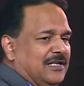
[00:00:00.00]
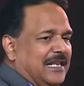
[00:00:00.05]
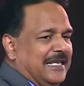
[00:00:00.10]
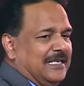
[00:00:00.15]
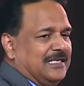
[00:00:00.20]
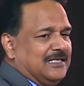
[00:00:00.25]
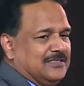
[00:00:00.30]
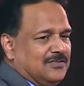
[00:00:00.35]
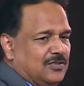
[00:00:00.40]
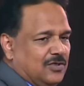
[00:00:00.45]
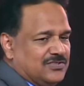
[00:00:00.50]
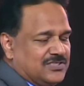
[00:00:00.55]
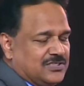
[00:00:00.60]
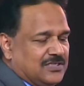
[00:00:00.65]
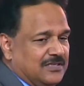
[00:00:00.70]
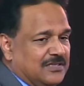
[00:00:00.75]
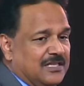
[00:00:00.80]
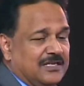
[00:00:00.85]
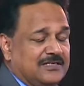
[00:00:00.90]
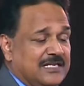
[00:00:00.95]
like those,
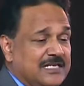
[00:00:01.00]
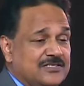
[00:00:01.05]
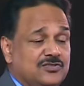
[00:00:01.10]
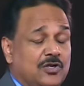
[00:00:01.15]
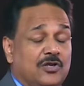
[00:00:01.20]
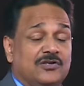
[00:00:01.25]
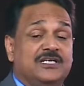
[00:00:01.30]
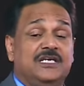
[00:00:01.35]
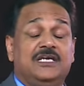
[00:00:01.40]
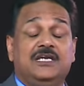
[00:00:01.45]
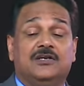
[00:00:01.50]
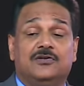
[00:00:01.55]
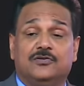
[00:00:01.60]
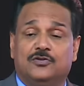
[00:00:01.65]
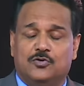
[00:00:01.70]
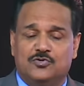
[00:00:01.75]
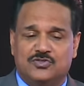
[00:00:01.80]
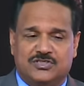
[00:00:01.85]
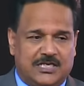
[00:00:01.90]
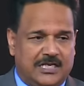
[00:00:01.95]
does not hear
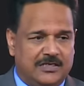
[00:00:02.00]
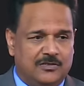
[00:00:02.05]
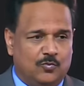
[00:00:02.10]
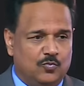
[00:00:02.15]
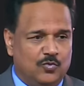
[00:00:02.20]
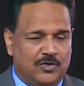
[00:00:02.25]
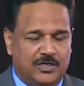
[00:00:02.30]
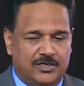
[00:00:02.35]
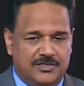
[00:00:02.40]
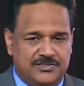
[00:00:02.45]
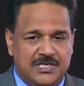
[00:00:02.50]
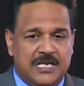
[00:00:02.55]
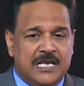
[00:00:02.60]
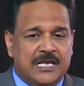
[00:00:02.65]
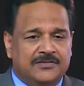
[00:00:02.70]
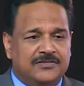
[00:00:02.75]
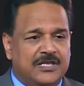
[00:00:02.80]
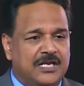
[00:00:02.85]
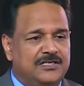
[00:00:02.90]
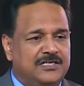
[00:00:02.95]
those kind of words.
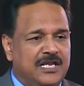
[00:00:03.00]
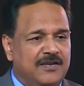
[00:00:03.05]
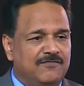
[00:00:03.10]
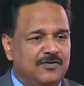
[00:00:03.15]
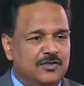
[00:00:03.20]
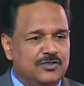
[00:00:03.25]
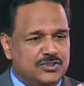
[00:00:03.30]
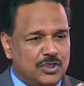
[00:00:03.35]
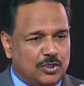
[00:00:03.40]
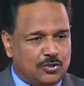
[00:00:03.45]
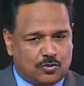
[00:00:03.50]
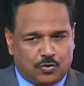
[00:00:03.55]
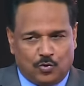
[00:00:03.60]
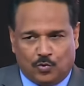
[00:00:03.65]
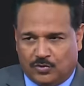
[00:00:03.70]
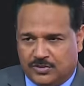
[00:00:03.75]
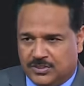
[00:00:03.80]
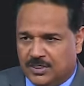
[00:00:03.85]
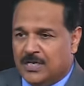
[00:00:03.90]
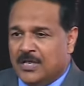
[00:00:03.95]
The devil is a
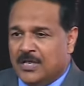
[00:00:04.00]
crook.